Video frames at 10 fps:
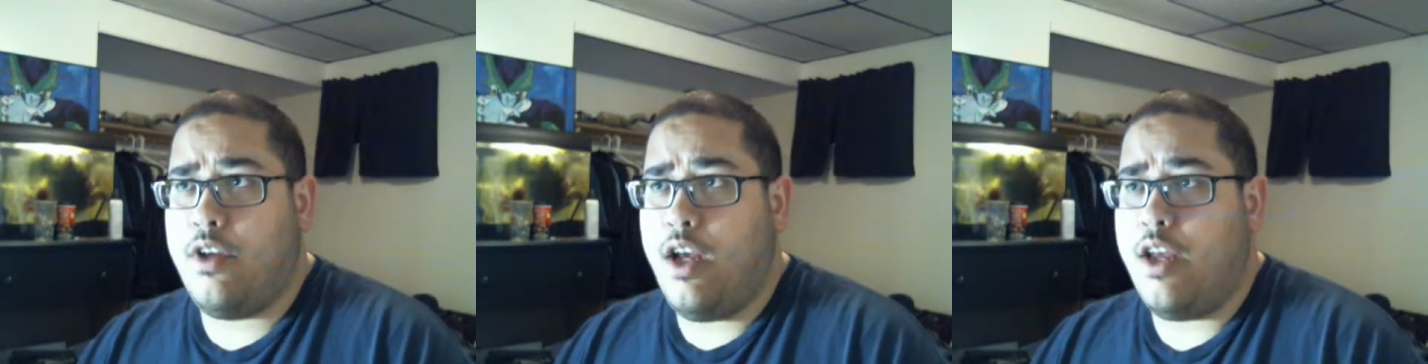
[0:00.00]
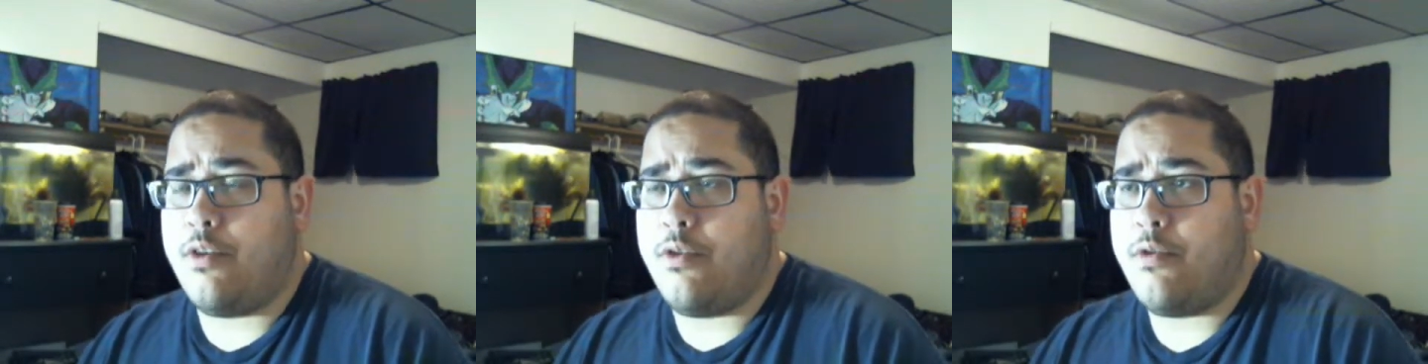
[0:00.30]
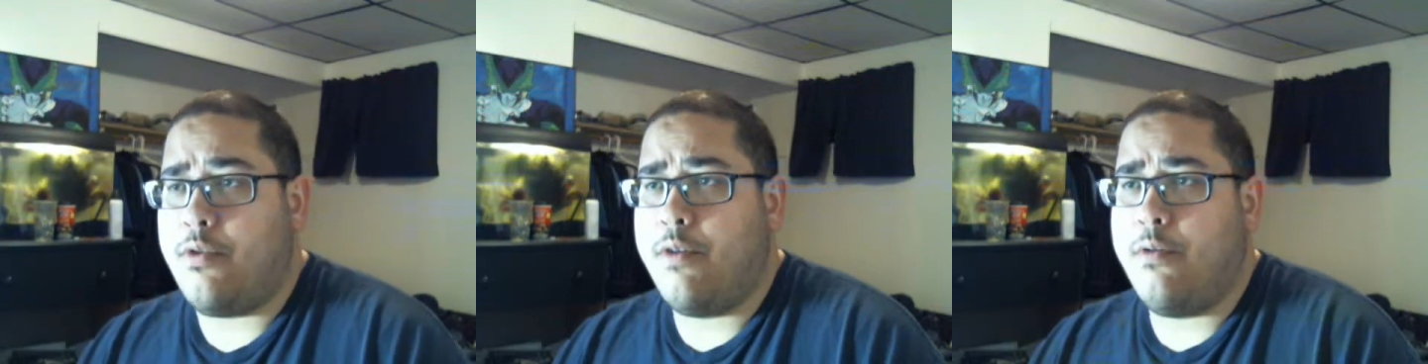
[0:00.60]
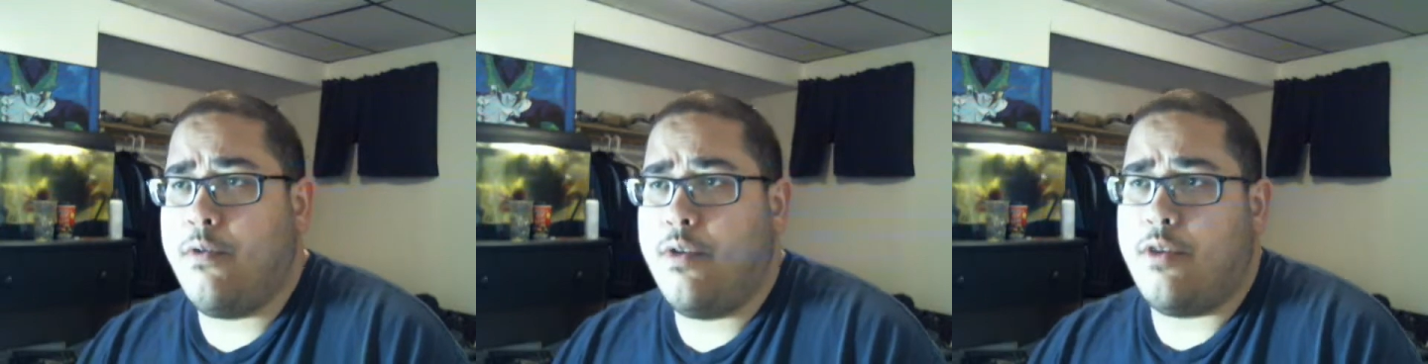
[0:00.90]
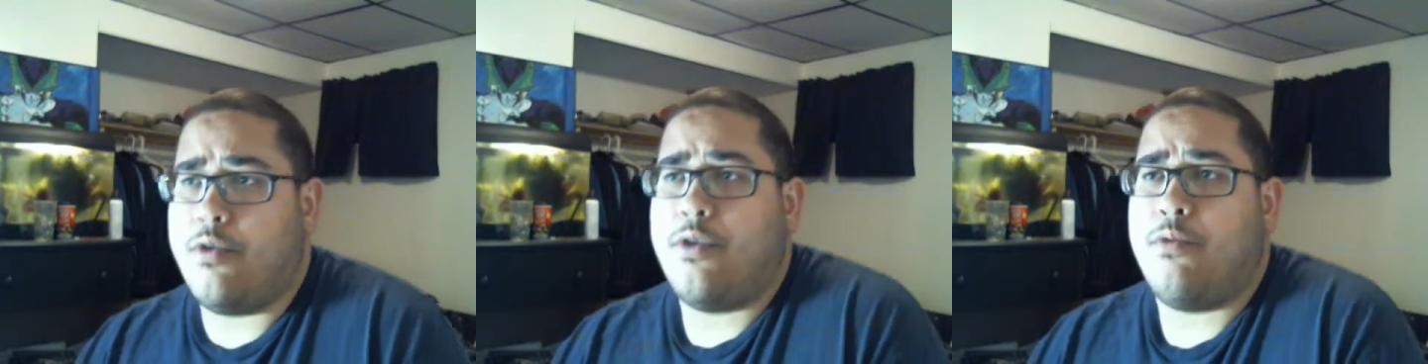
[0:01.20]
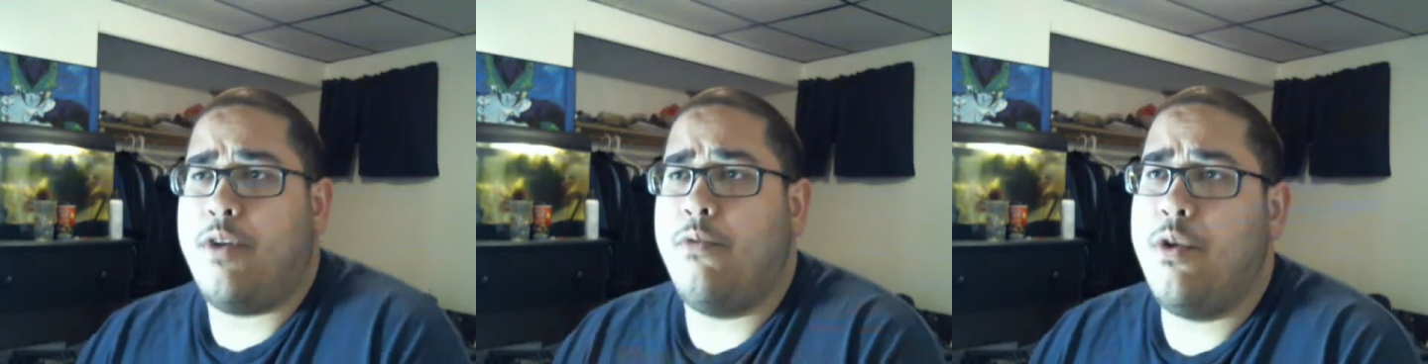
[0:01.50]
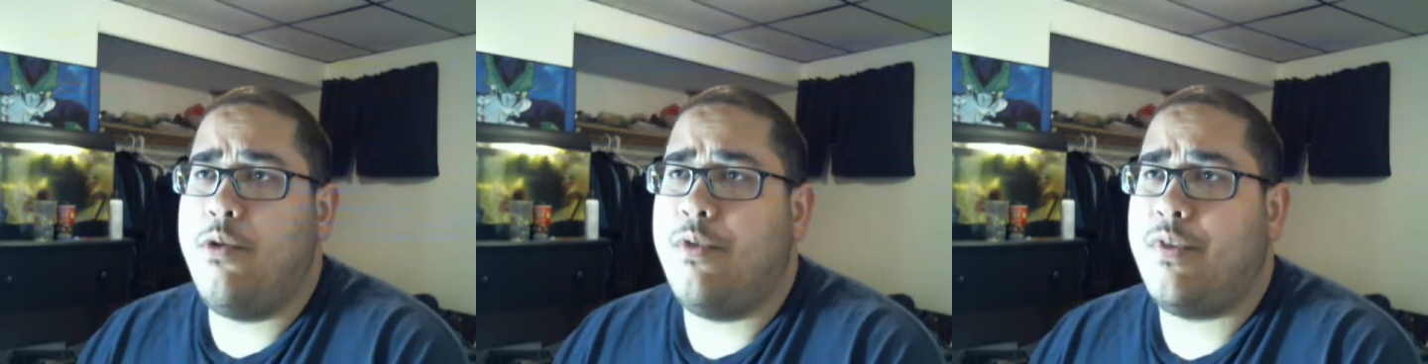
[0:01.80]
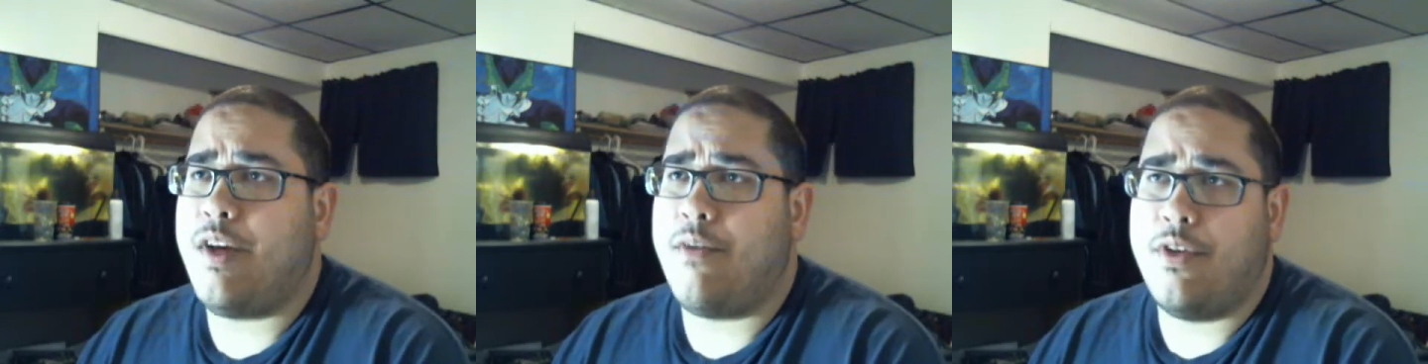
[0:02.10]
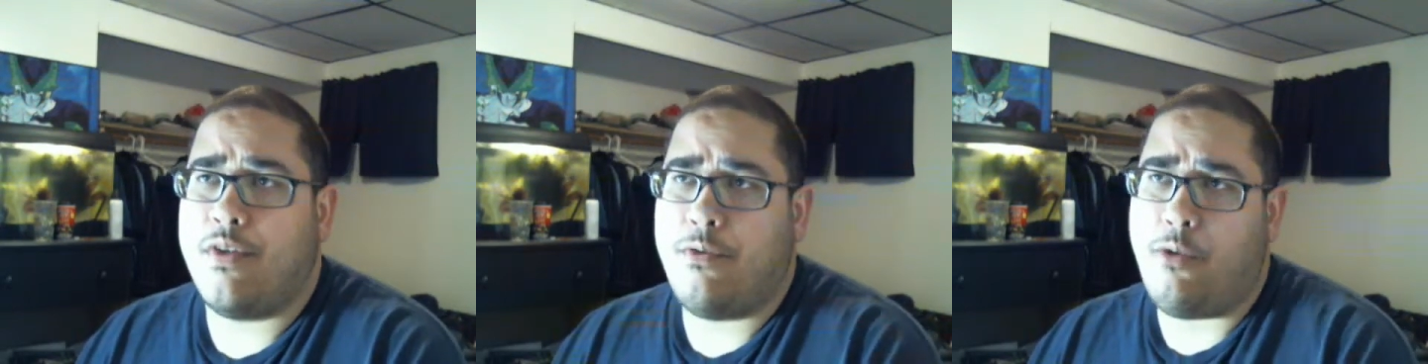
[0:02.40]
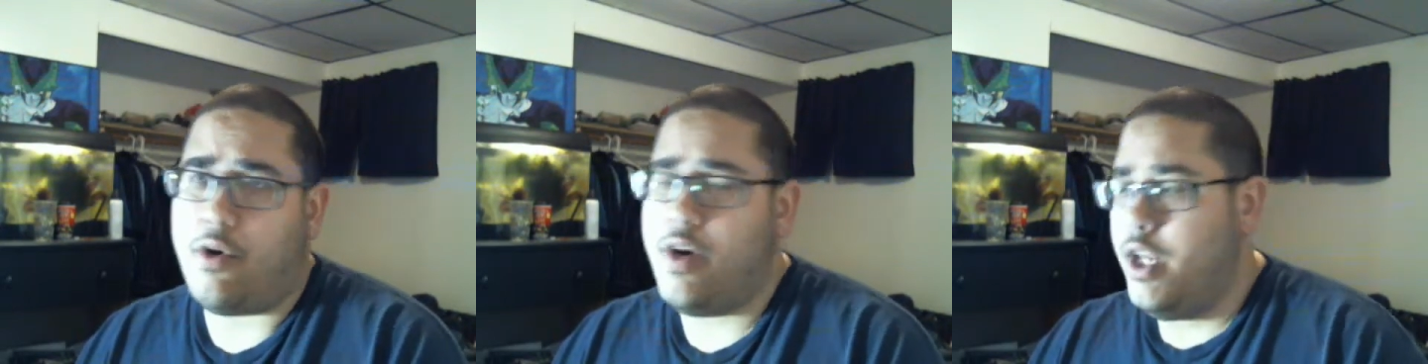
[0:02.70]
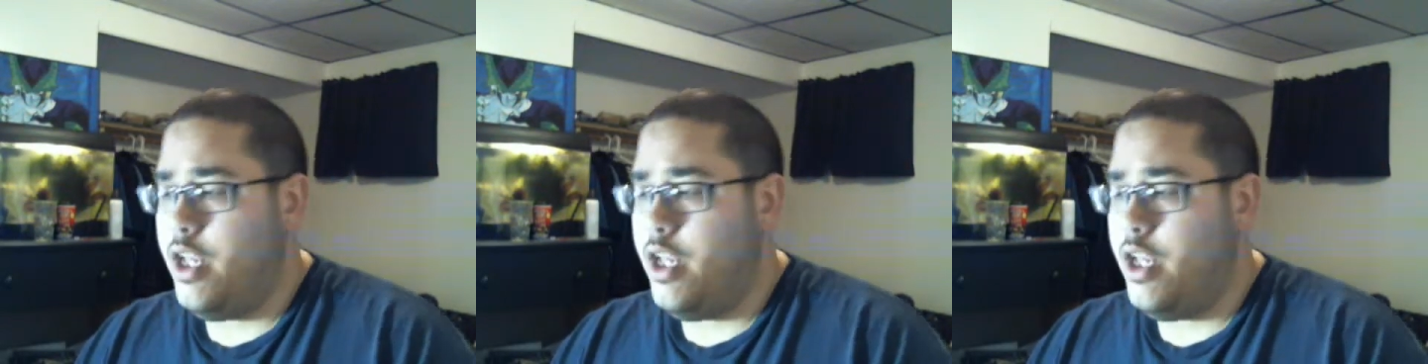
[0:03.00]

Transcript: Uh, they're three. They're three wounds toughness four.